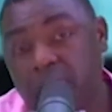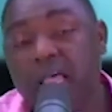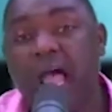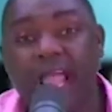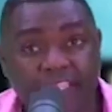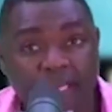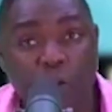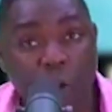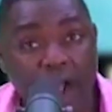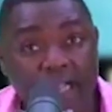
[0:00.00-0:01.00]

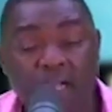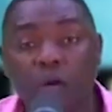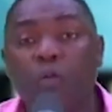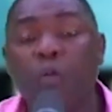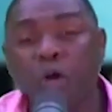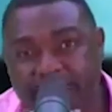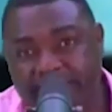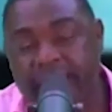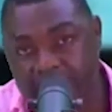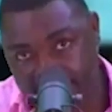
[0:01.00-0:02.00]
Aisha Huang was
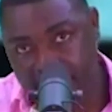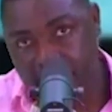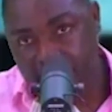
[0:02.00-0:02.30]
there.